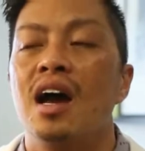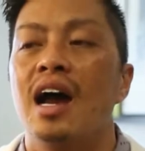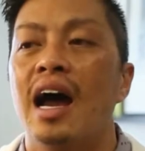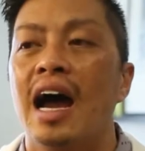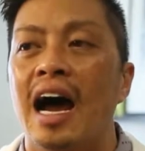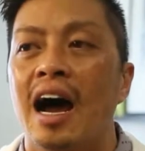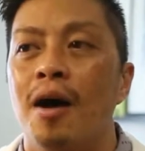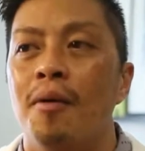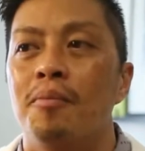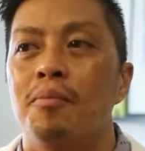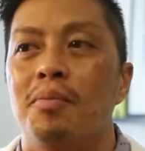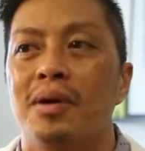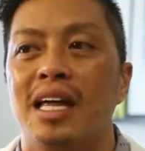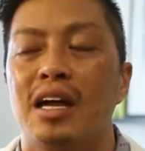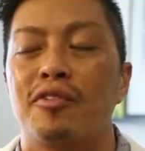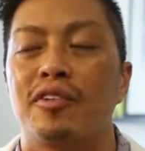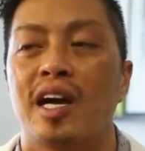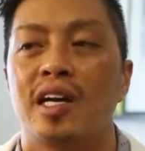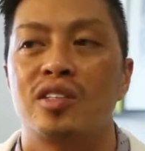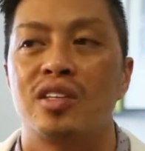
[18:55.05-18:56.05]
Um, but I
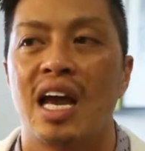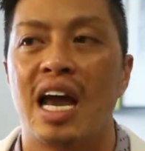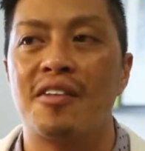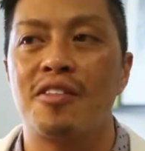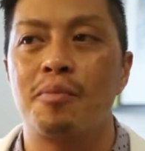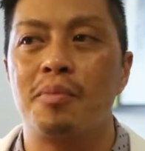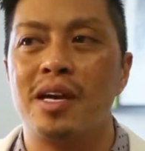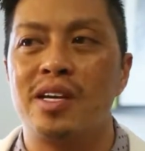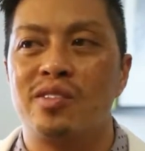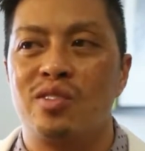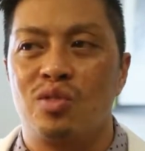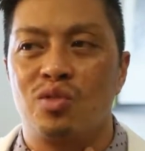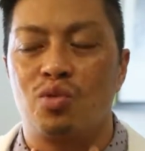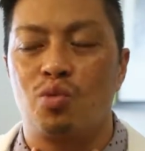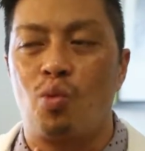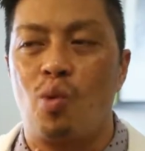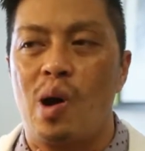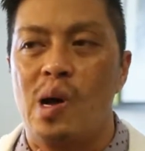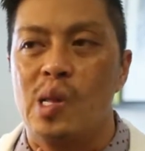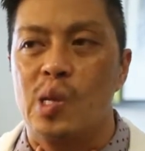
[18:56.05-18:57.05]
forgot to have the patient
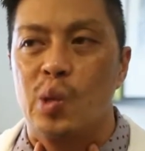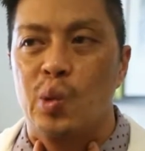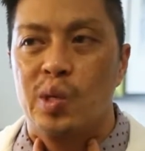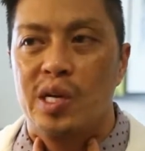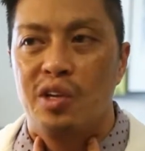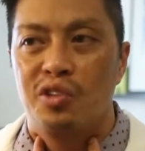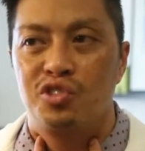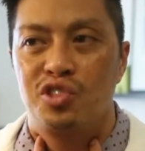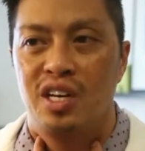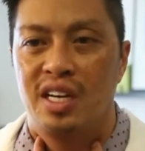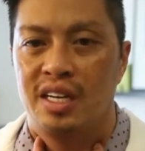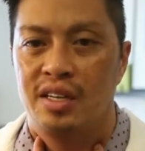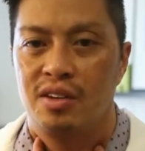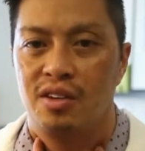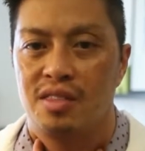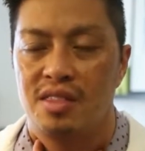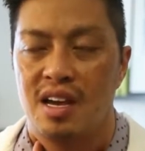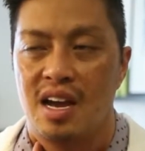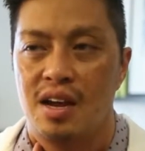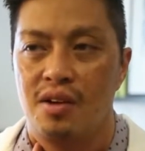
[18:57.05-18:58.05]
swallow when I was checking her
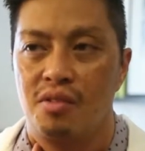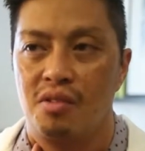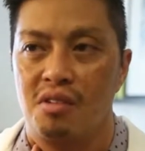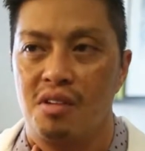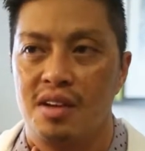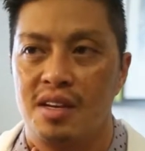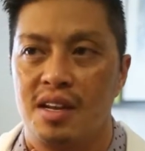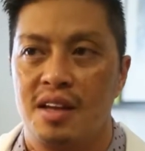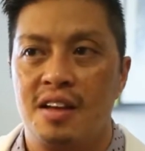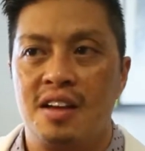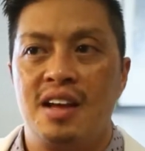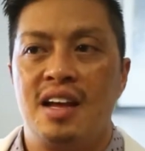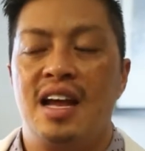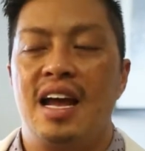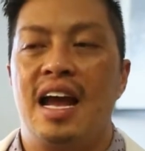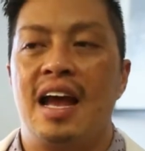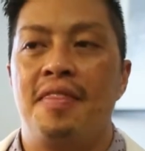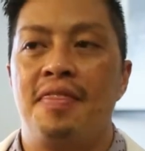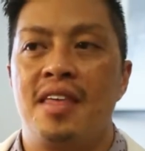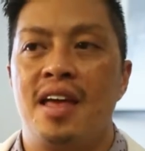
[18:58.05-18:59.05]
thyroid.
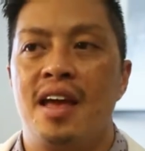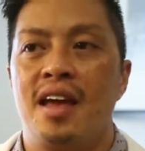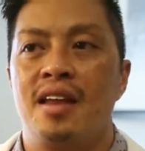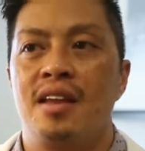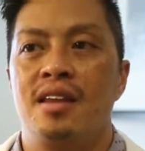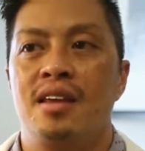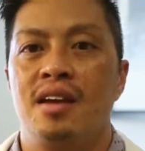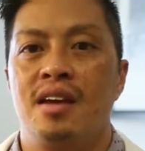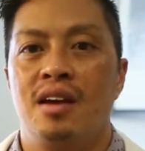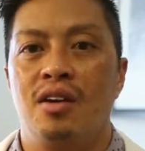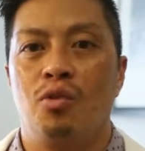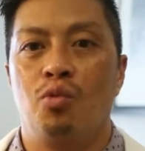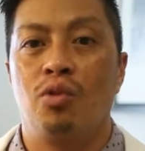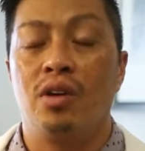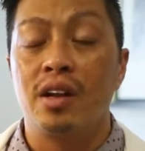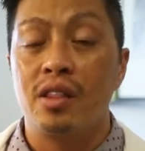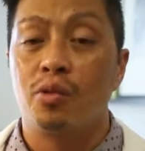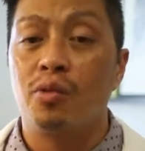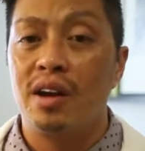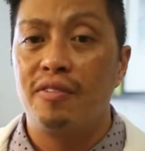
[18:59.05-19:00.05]
And then
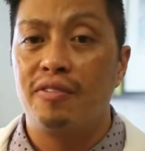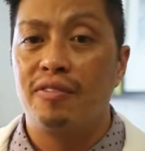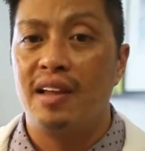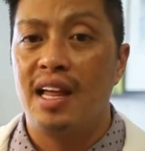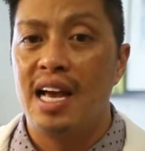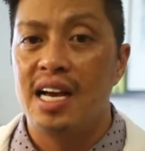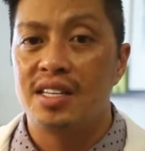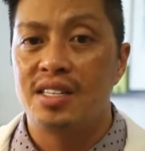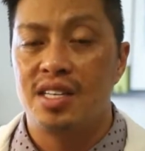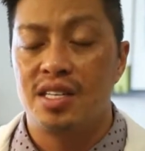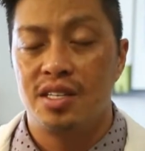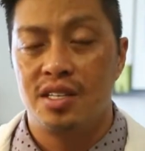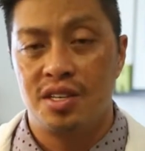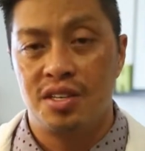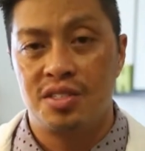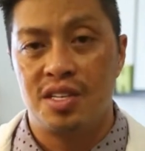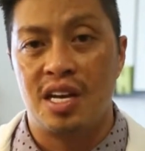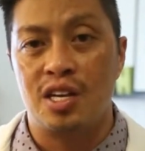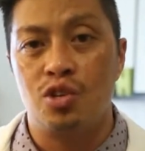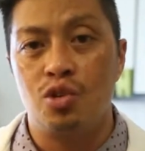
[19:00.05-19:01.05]
one of the flags is,
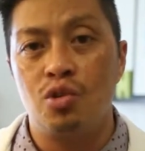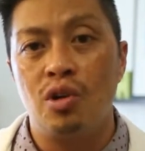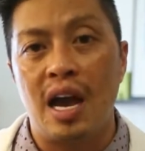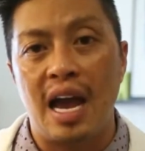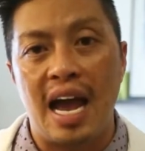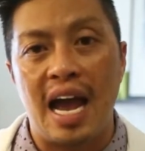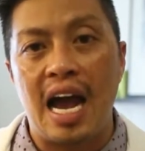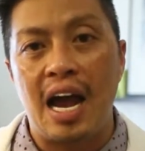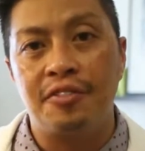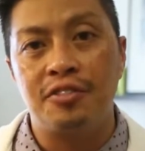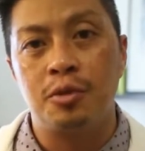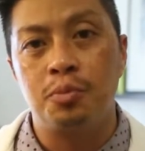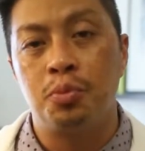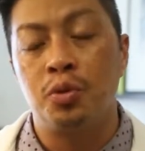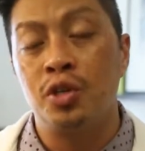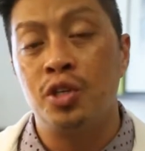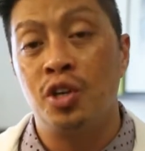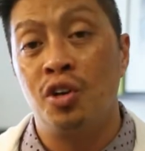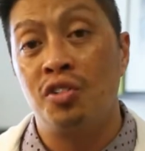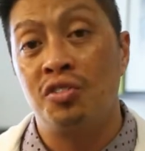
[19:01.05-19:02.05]
is that you have to
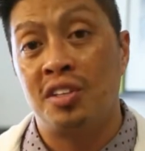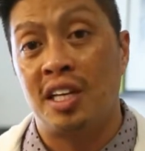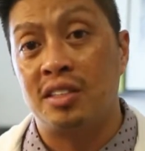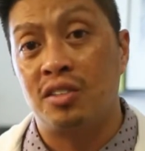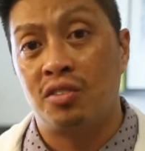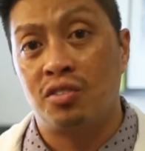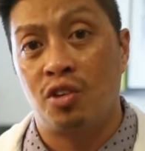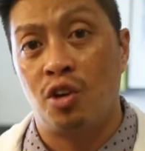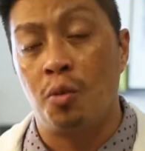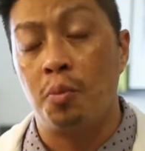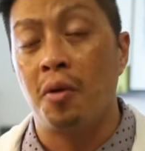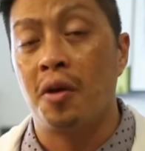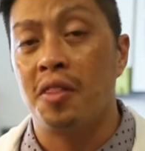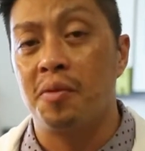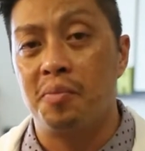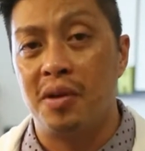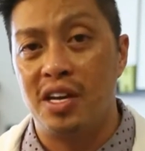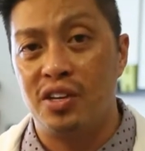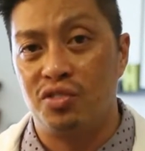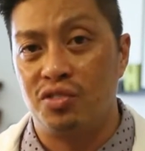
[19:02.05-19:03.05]
put your stethoscope on the
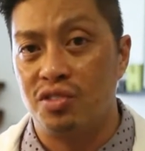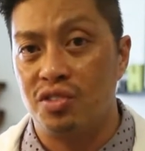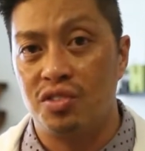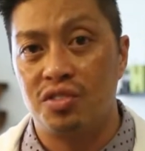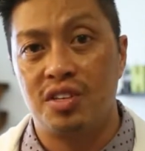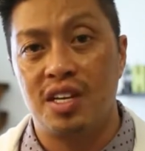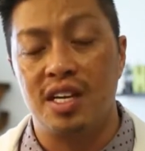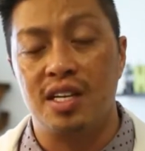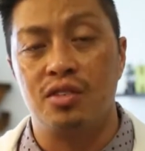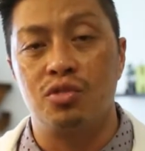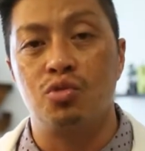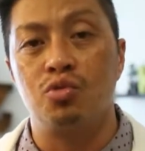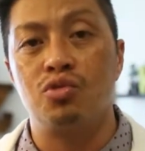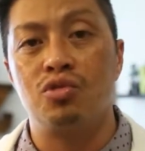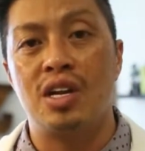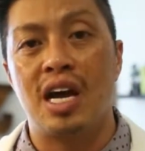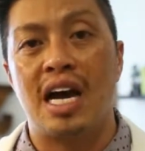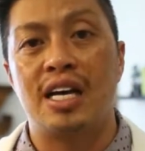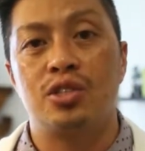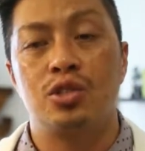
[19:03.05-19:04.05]
patient's skin. Do
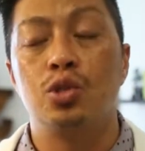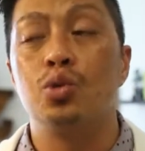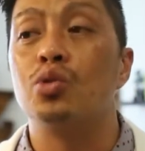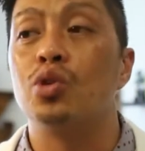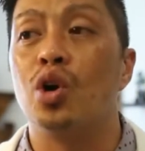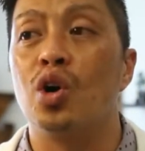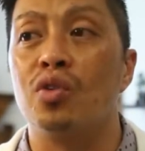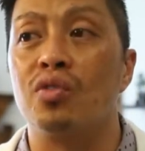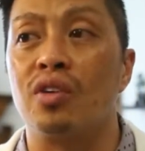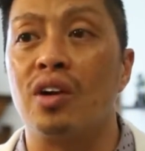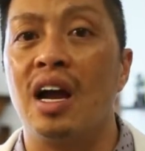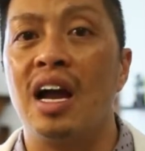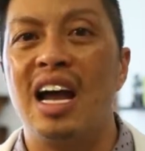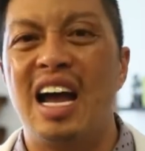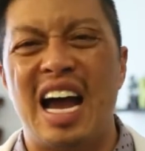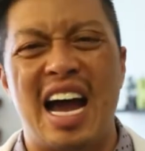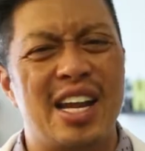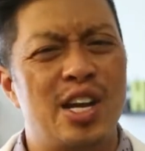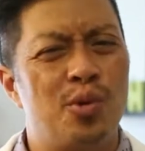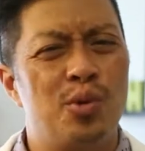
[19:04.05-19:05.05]
not do it over.
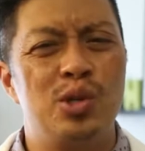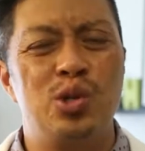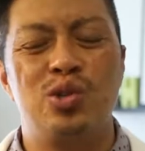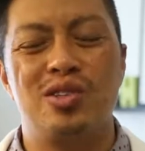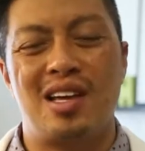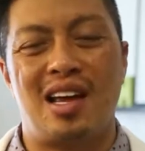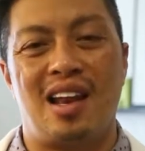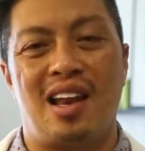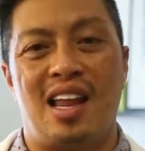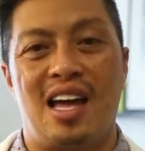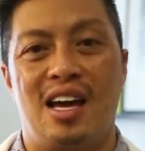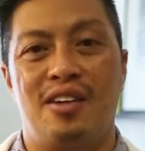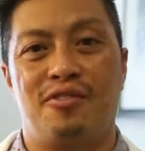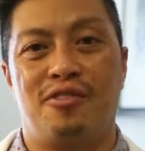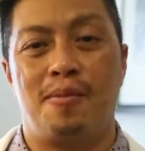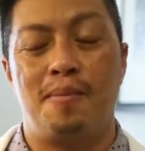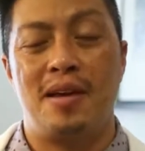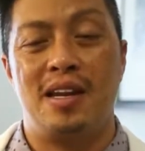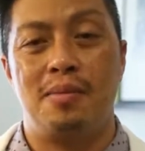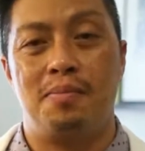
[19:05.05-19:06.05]
I know we do that a lot
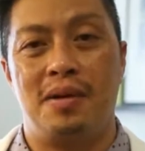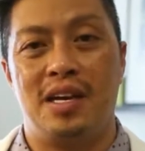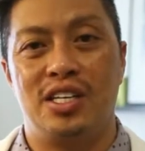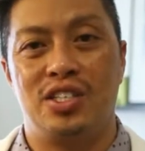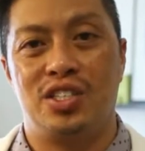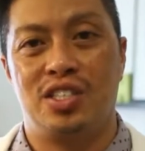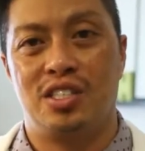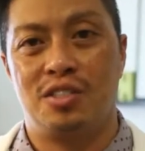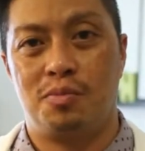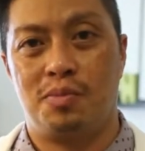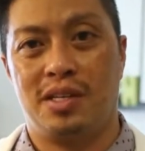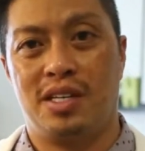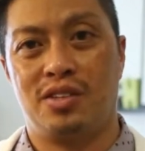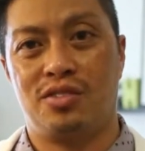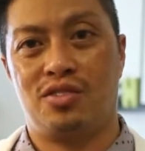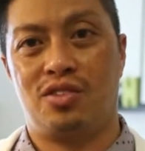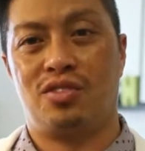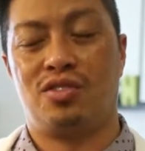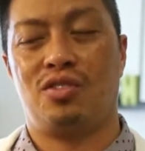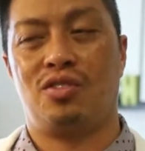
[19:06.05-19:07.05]
for many patients because
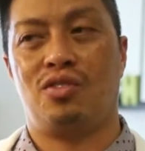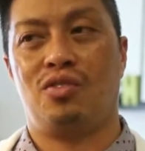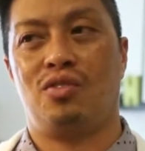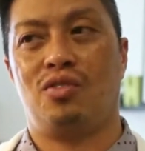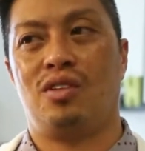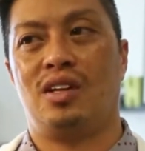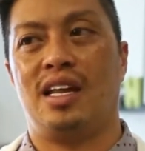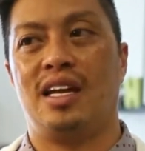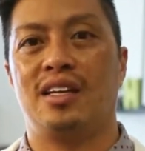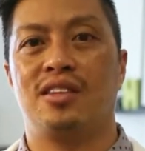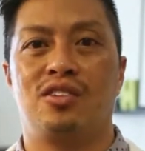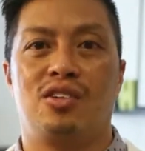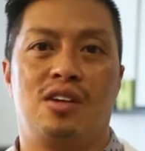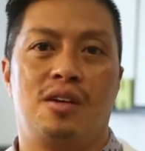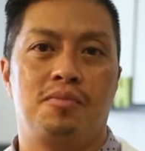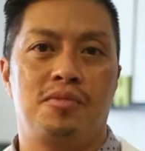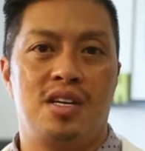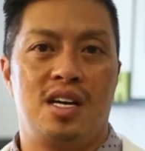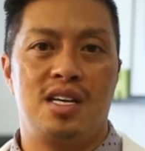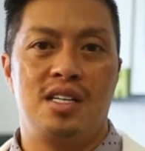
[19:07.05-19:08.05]
they're so like they're
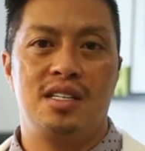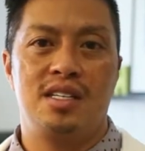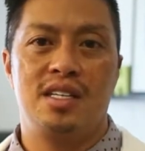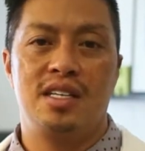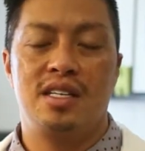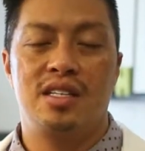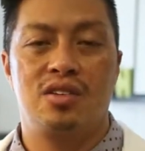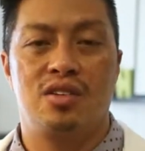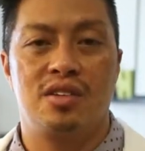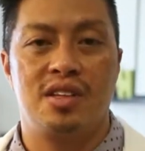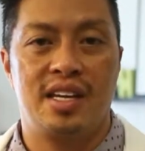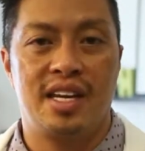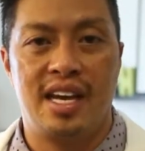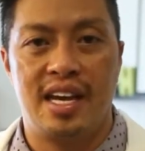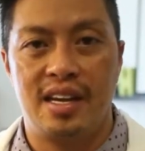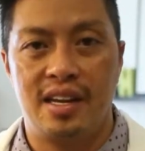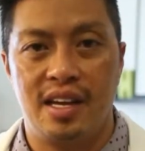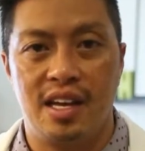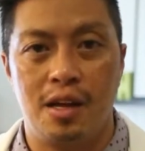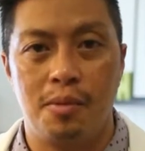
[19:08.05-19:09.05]
obtunded or they
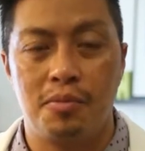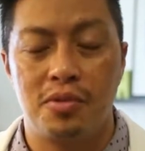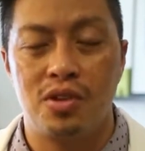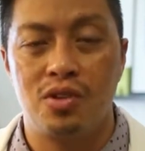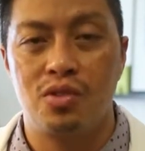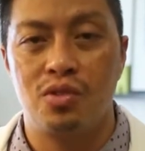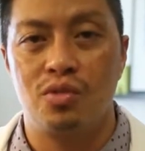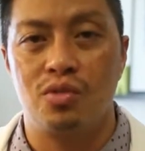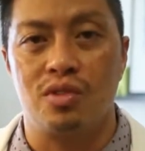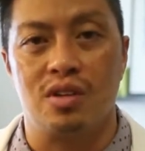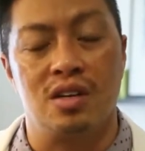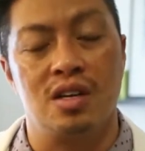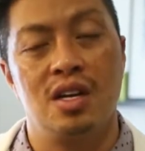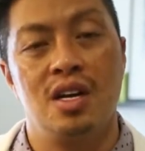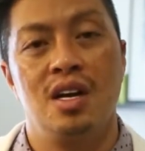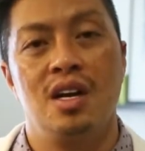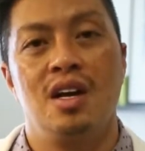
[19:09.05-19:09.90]
can't help you or